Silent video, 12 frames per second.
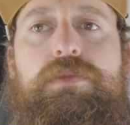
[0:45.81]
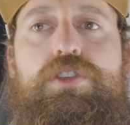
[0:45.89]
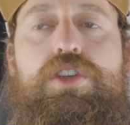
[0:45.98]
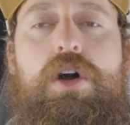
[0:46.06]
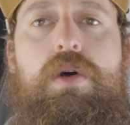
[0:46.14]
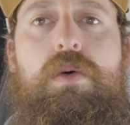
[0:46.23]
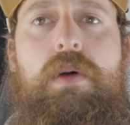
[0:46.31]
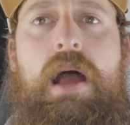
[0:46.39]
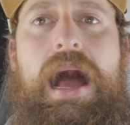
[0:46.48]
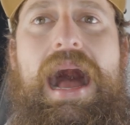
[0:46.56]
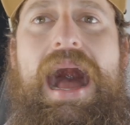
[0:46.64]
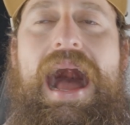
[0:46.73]
So
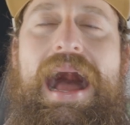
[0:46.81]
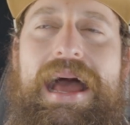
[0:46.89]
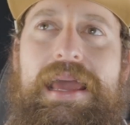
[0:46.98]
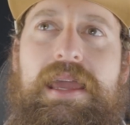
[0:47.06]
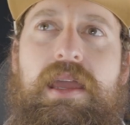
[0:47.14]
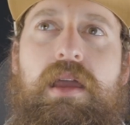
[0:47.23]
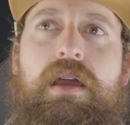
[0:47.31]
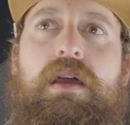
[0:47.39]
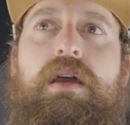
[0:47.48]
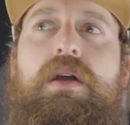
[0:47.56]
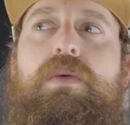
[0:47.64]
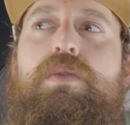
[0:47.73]
I
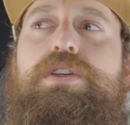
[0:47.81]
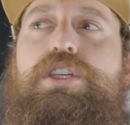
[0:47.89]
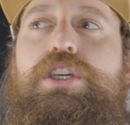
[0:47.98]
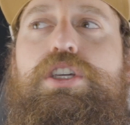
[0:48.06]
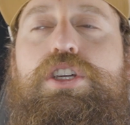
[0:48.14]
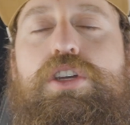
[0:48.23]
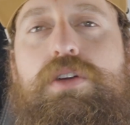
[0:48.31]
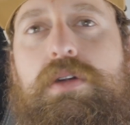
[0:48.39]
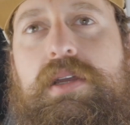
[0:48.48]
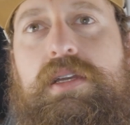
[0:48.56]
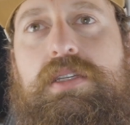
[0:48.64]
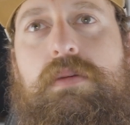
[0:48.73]
was
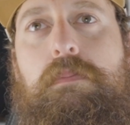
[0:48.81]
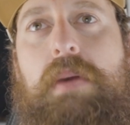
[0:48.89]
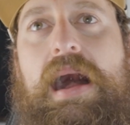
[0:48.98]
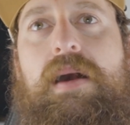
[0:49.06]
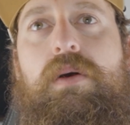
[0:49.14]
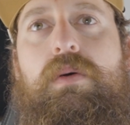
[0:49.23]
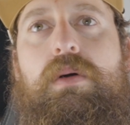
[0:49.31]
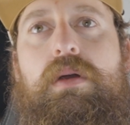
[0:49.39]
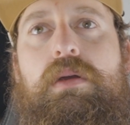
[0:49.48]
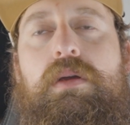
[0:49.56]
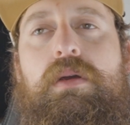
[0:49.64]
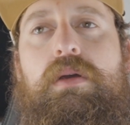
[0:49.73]
curious about
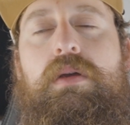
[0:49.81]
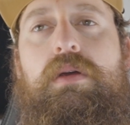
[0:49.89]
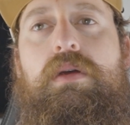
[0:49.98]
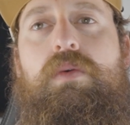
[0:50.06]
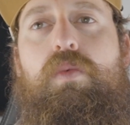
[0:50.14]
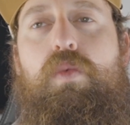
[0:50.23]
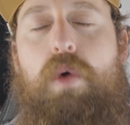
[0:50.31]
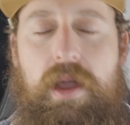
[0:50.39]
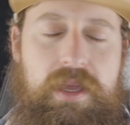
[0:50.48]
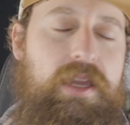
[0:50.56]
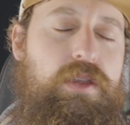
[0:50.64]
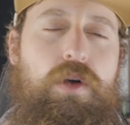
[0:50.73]

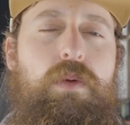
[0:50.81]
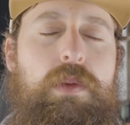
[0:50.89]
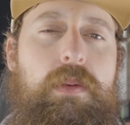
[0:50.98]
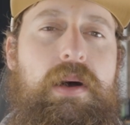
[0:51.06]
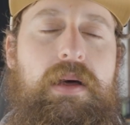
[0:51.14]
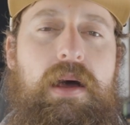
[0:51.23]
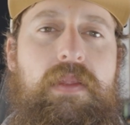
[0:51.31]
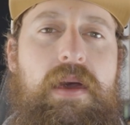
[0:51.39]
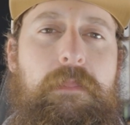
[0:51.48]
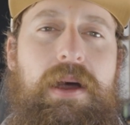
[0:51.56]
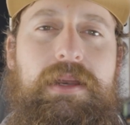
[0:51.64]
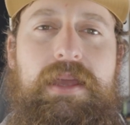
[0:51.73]
what he told me about on
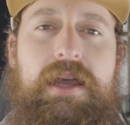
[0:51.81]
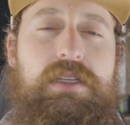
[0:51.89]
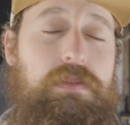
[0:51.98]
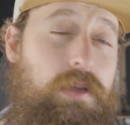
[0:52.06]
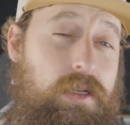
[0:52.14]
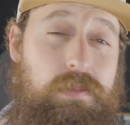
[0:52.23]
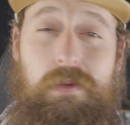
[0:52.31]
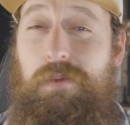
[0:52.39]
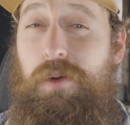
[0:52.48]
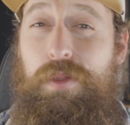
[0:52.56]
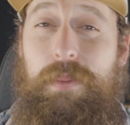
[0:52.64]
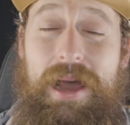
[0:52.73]
that podcast, because
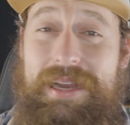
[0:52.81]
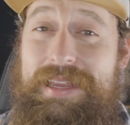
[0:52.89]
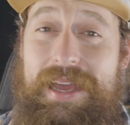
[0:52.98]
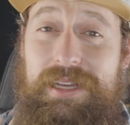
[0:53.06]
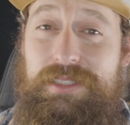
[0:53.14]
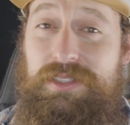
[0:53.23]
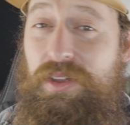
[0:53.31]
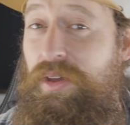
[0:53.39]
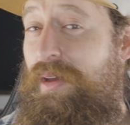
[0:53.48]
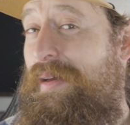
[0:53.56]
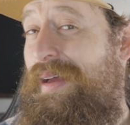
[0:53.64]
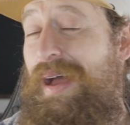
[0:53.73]
before the podcast,
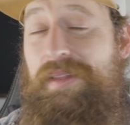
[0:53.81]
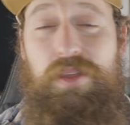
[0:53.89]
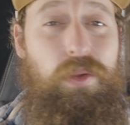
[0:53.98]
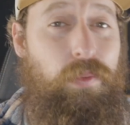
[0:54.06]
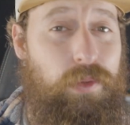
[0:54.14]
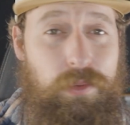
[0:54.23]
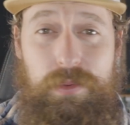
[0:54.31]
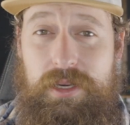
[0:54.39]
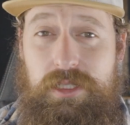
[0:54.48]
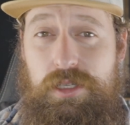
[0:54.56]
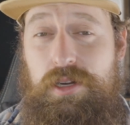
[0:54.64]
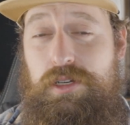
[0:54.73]
I did a little
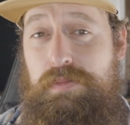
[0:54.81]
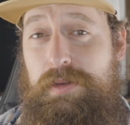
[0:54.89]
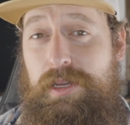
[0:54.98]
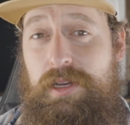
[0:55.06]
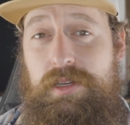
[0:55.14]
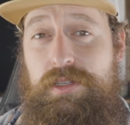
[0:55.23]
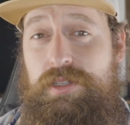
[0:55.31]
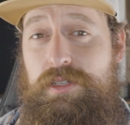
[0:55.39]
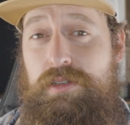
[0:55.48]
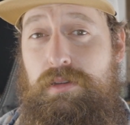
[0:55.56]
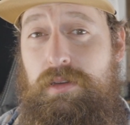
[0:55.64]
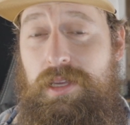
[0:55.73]
research
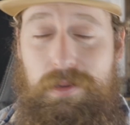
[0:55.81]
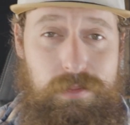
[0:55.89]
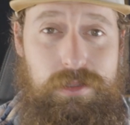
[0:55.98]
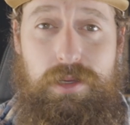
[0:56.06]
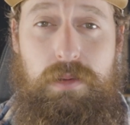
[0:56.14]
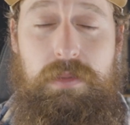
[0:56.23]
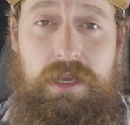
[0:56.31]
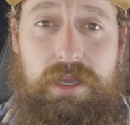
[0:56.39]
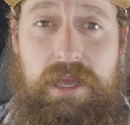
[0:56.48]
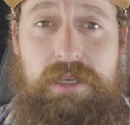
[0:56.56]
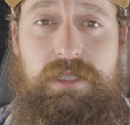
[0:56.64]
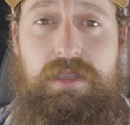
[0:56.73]
because he was going to be a
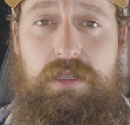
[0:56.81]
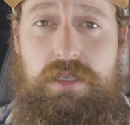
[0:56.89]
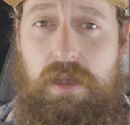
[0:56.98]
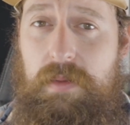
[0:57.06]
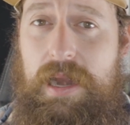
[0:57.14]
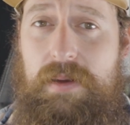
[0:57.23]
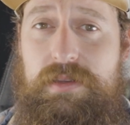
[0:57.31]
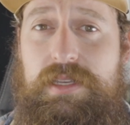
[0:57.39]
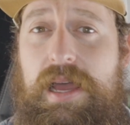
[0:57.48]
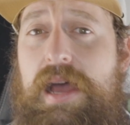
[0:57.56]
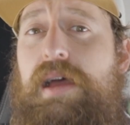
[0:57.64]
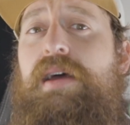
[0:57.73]
guest at the summit I was
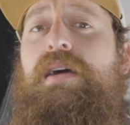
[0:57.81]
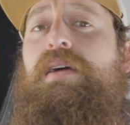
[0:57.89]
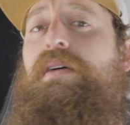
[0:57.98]
at.